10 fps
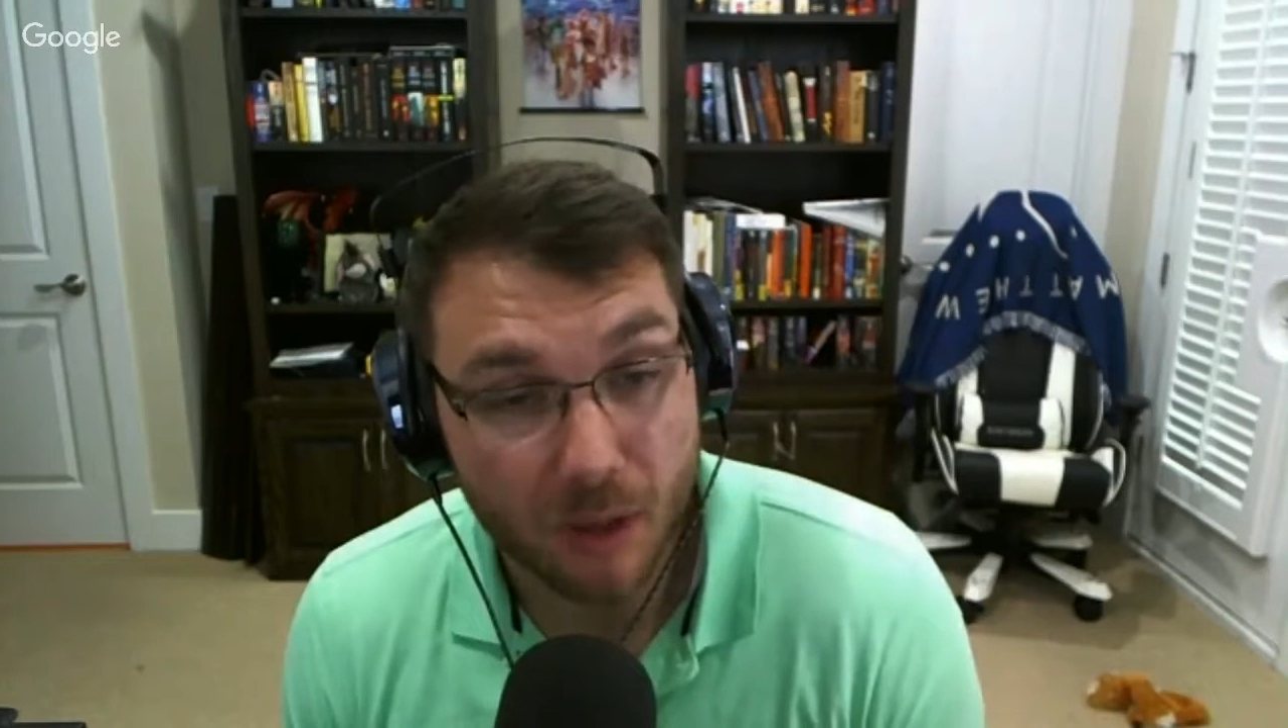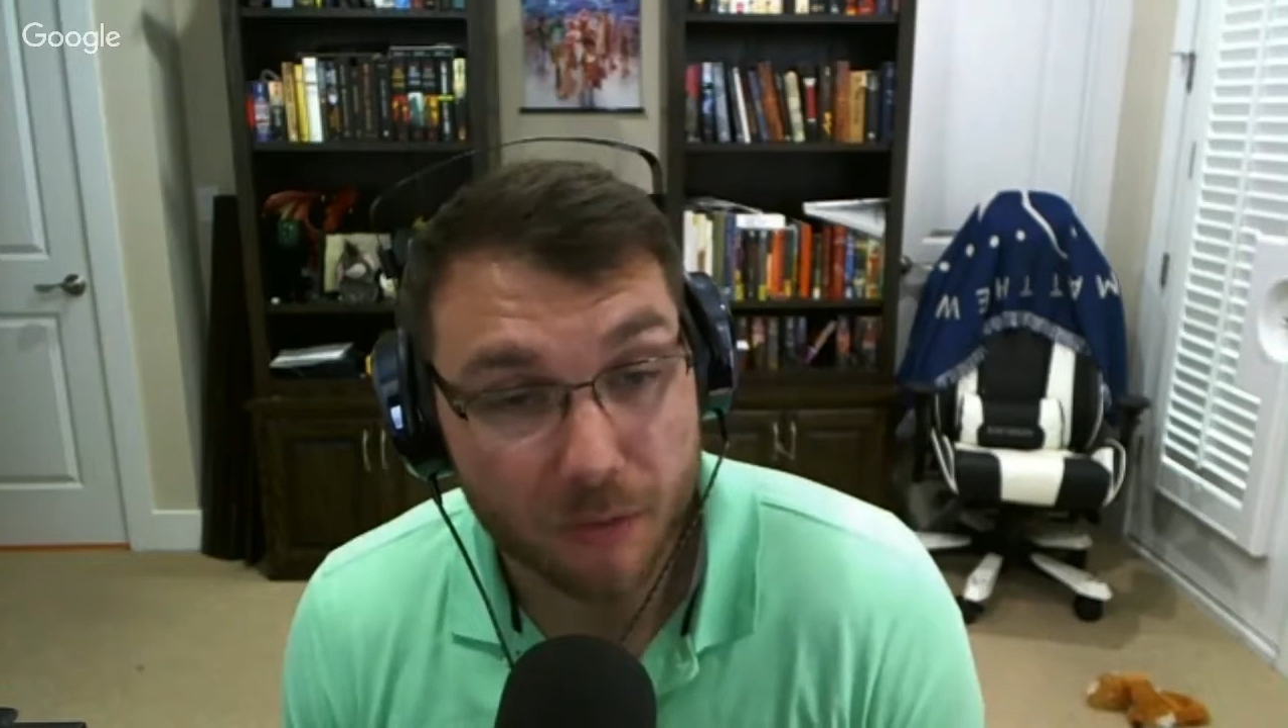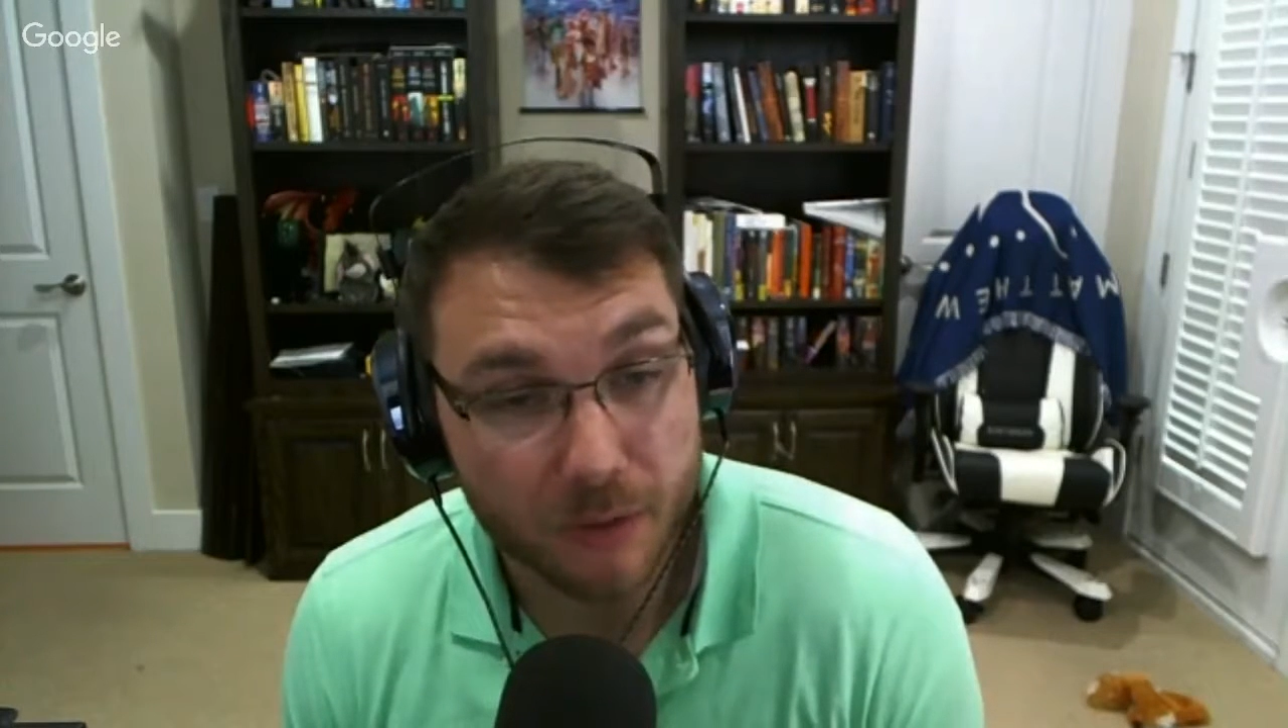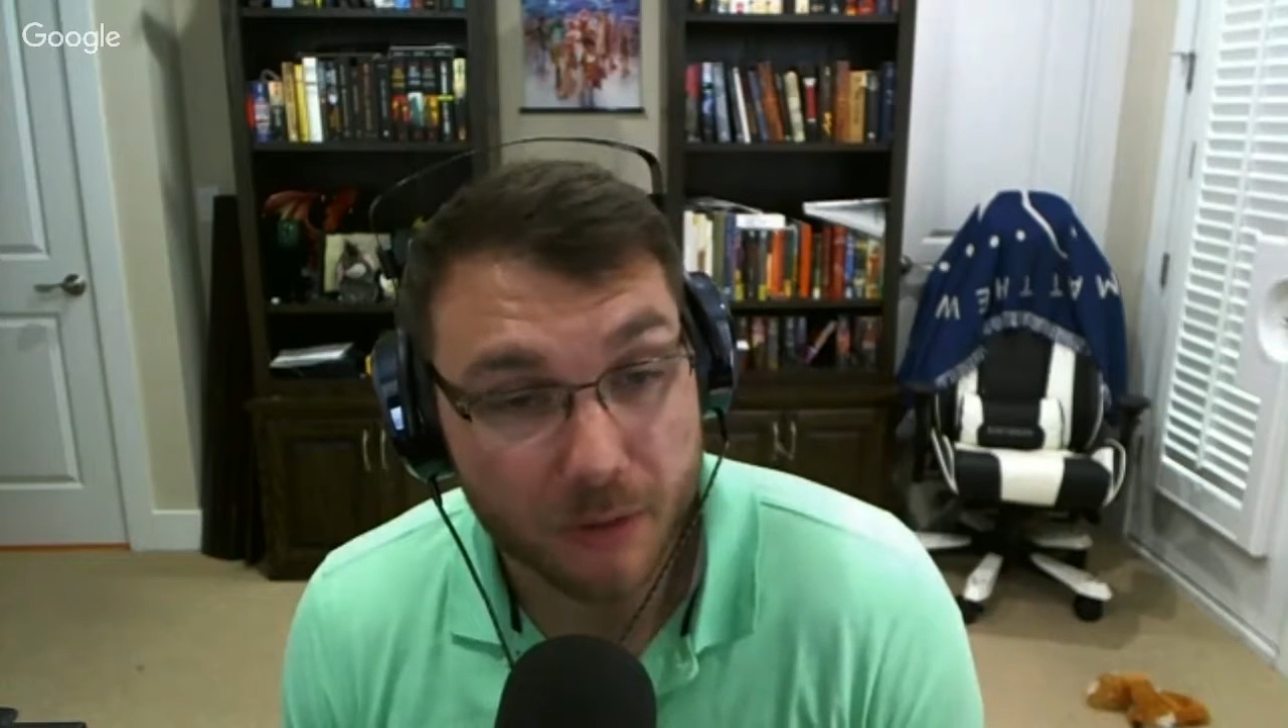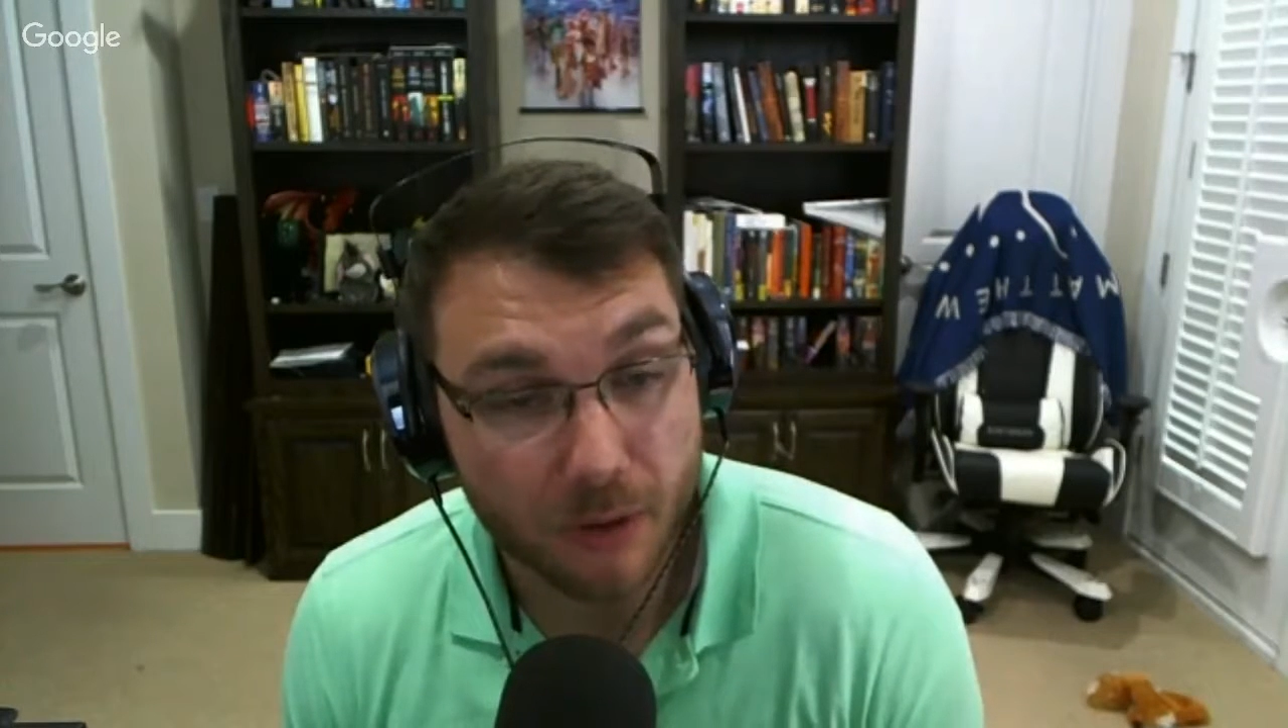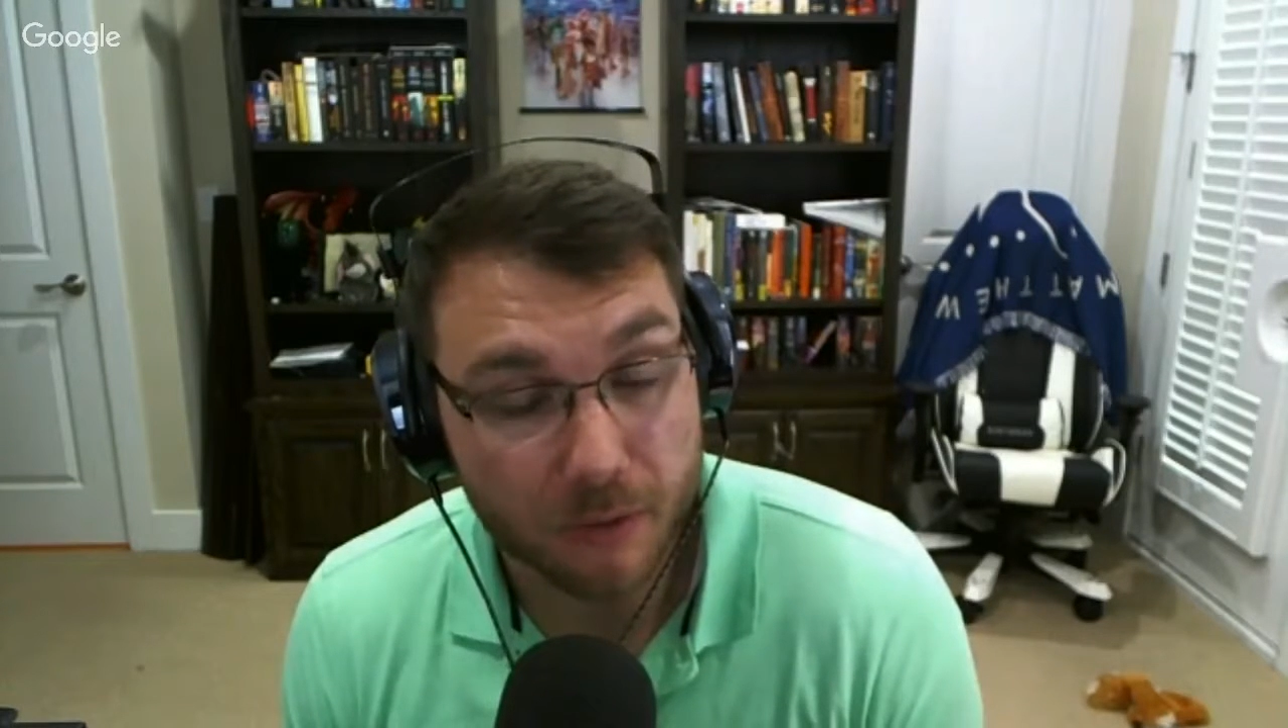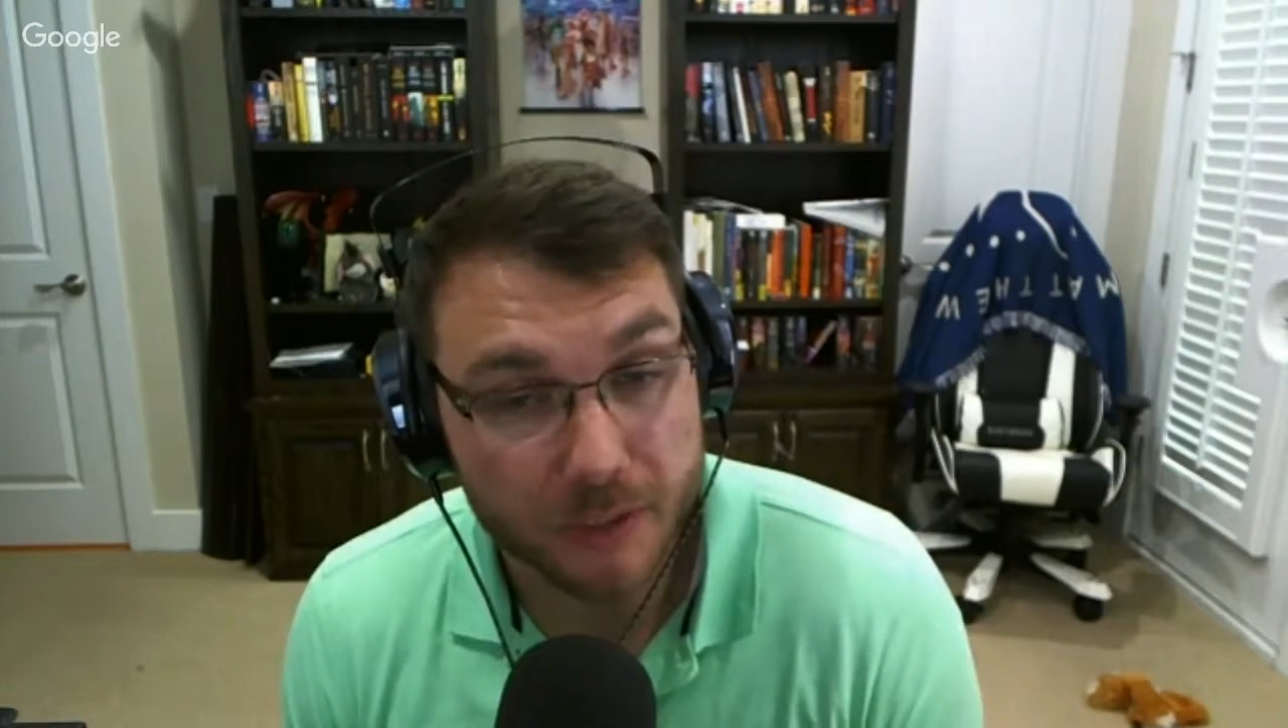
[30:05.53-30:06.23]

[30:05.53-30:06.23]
over